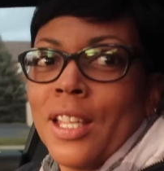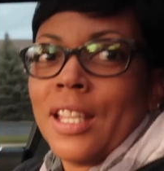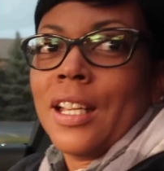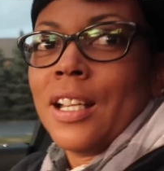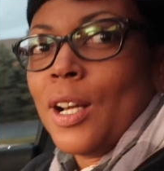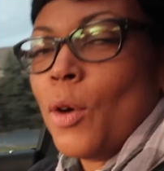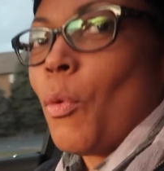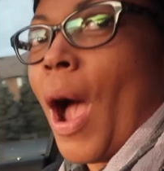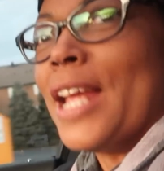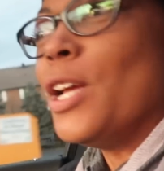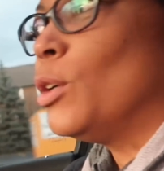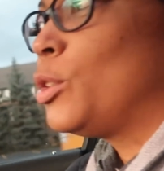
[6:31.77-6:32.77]
Uh-oh.
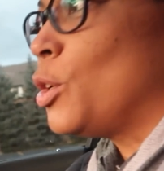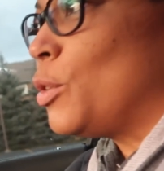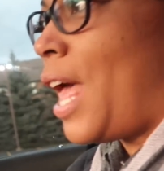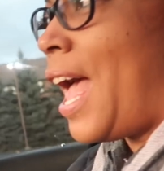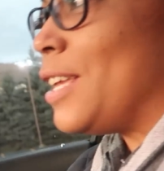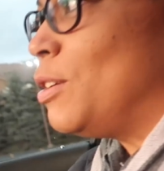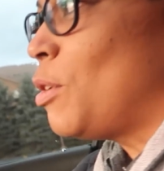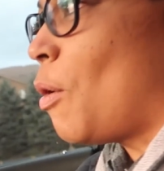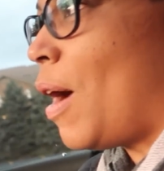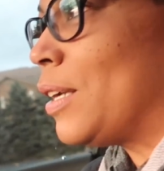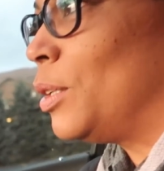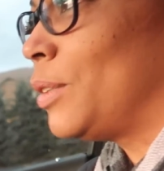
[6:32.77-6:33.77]
Why you do that? You know
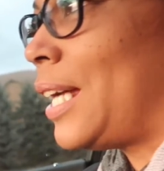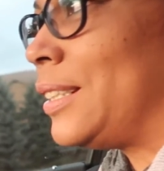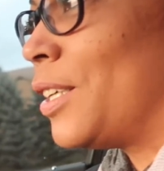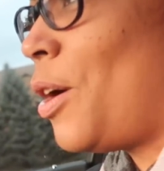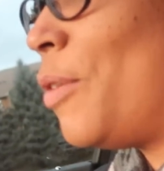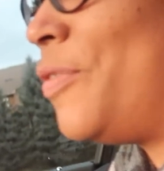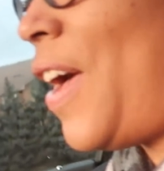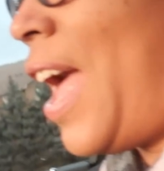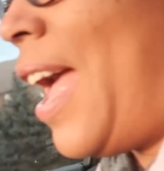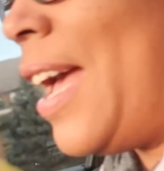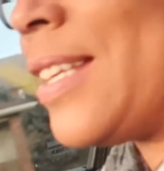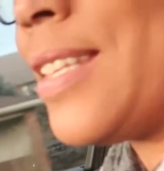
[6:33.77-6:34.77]
I don't like to go
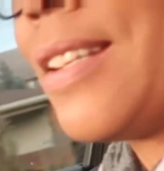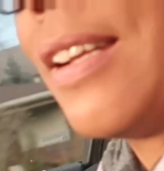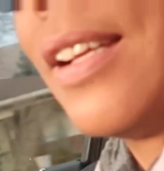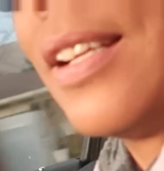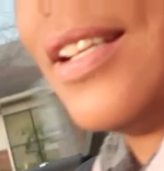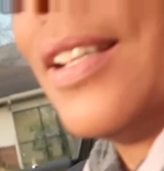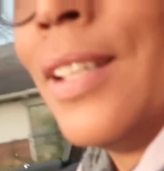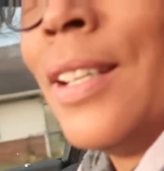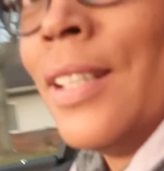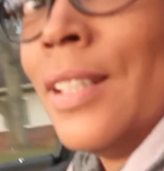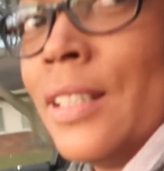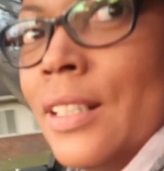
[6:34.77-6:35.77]
fast.
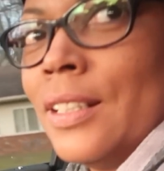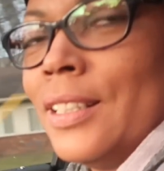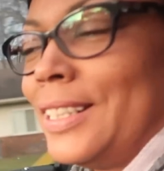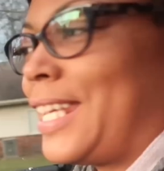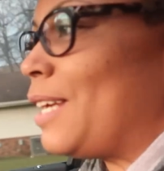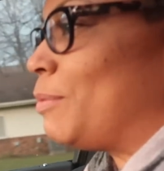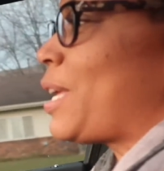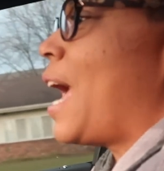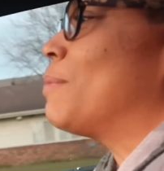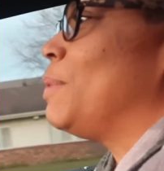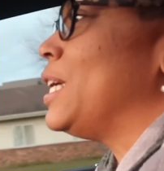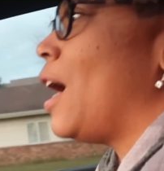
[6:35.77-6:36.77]
Get
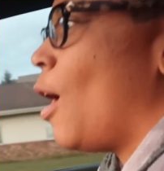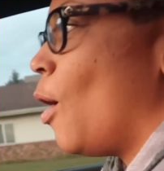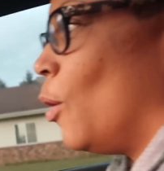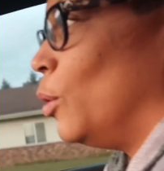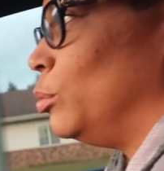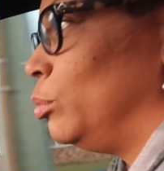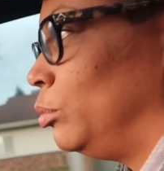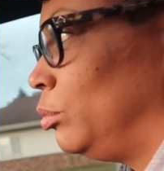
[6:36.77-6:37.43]
take me home.